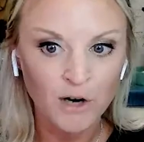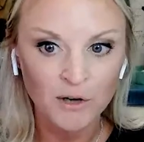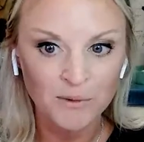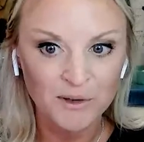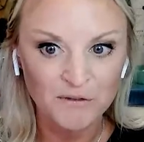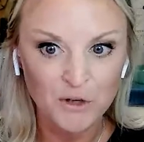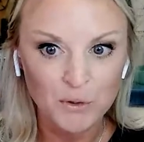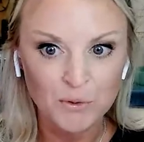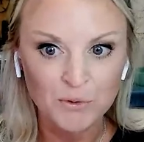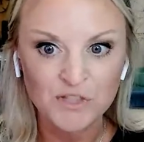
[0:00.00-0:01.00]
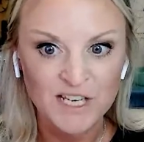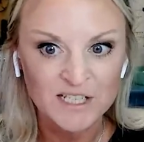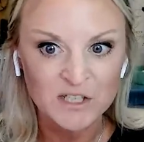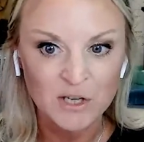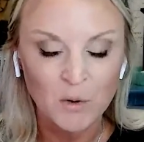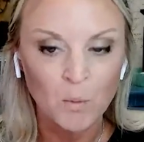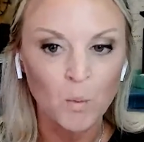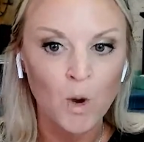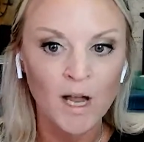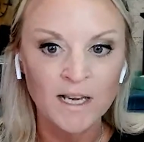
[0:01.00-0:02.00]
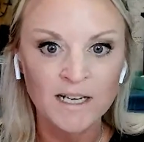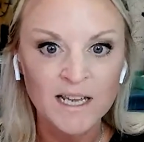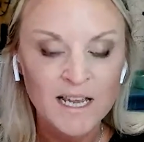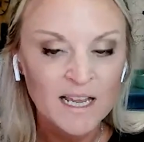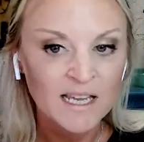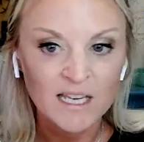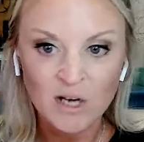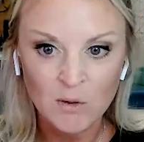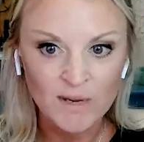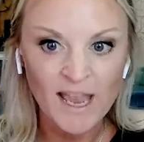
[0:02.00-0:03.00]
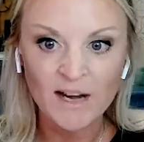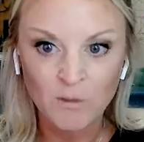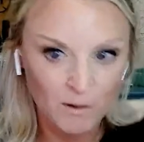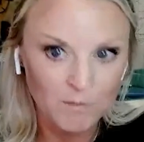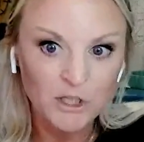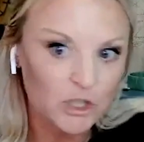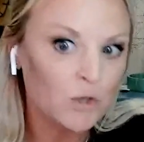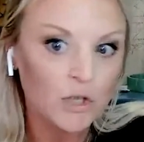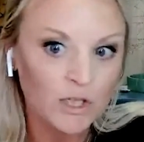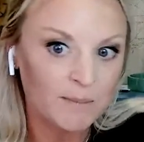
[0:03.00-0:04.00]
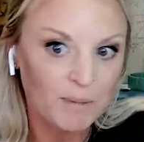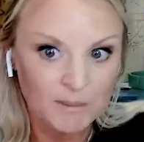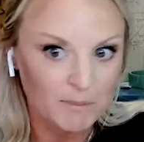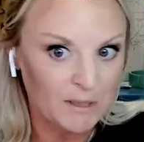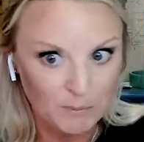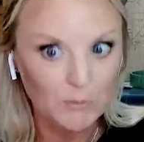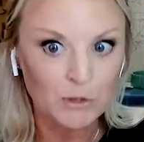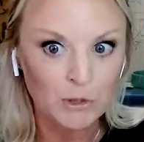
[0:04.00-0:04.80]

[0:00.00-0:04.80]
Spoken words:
of our reviews into one, category, which people